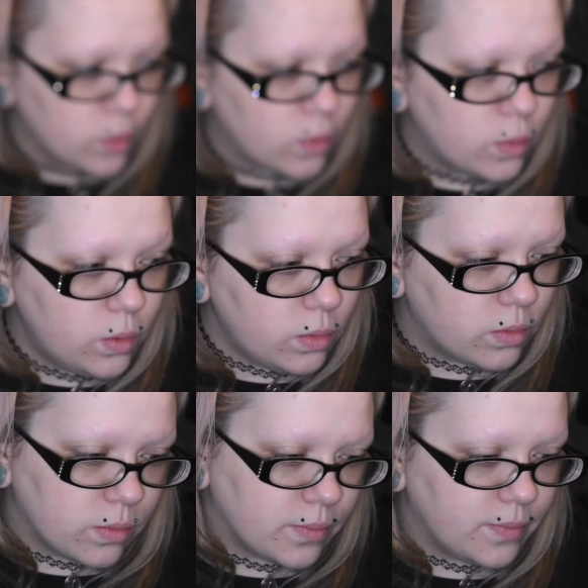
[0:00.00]
Ooh,
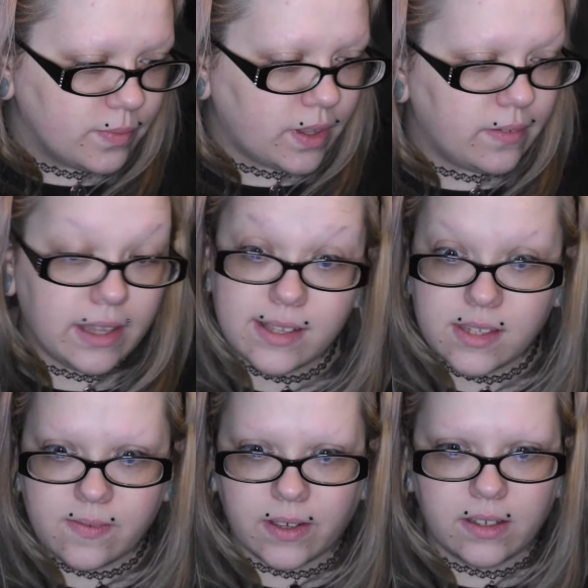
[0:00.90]
that's
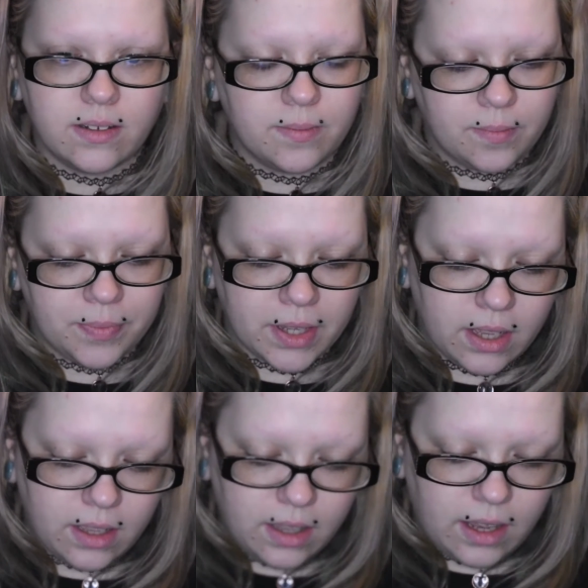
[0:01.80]
fun.
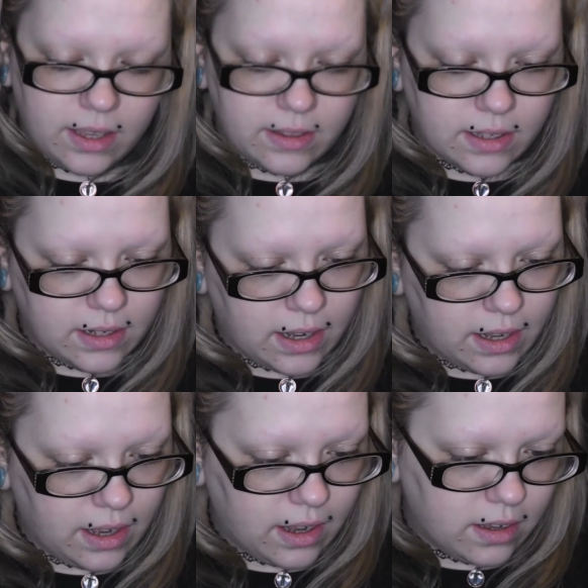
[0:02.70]
And then I
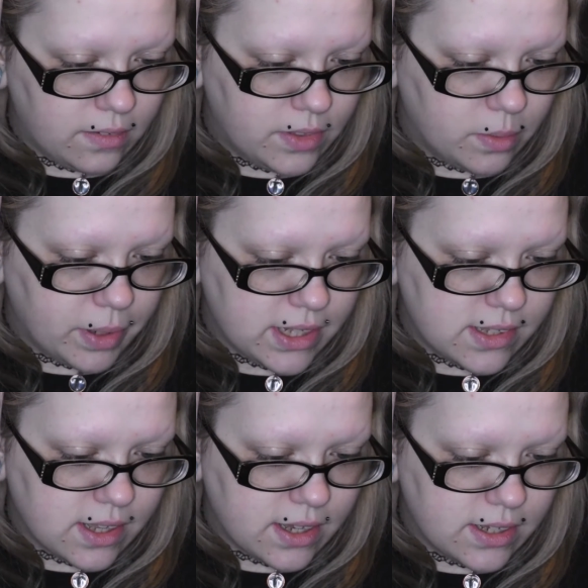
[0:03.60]
have the Bite
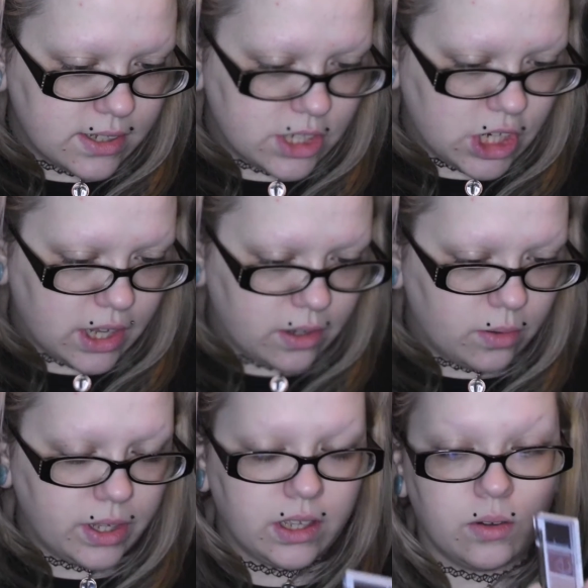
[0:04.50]
Size Shadow in